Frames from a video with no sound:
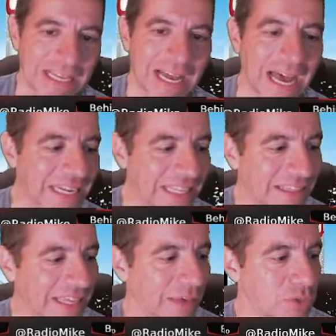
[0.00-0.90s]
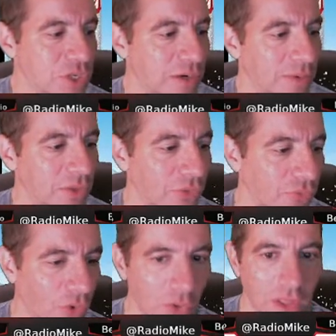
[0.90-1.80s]
I didn't think he was going to be able to
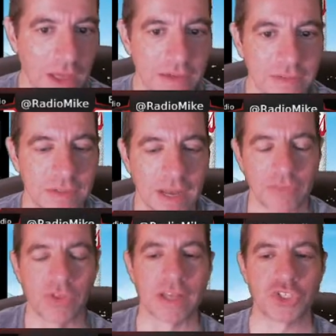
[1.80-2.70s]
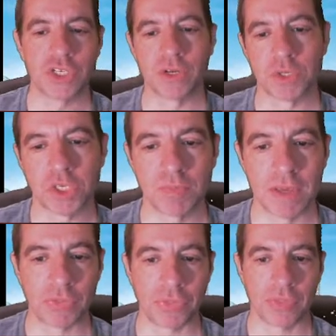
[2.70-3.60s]
throw a lot. I thought Geno
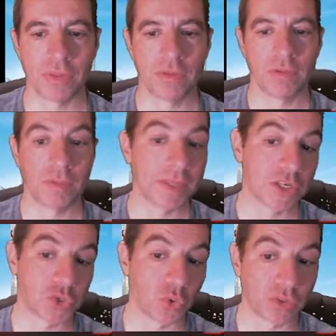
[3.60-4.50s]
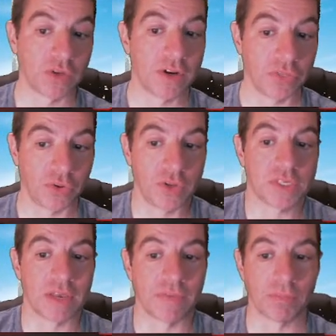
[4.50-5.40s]
Smith, he scored
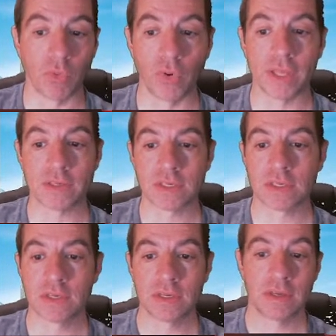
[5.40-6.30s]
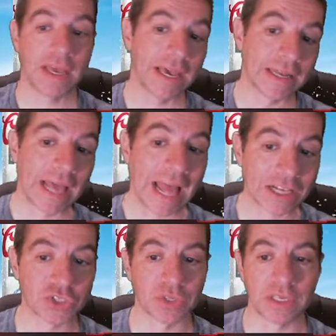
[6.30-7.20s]
37 points, and
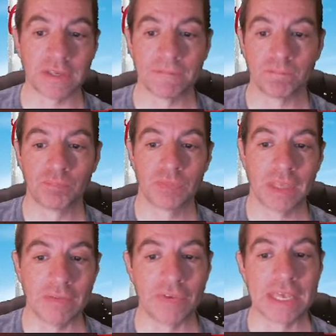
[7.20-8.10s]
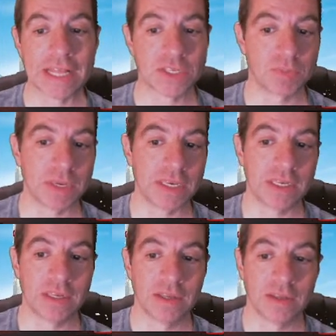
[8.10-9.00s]
actually, if he gets
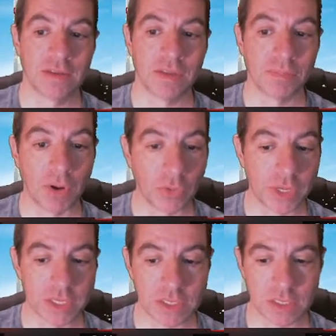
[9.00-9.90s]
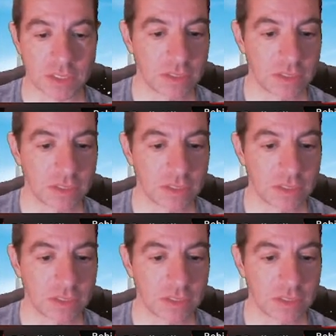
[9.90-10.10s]
me the bonus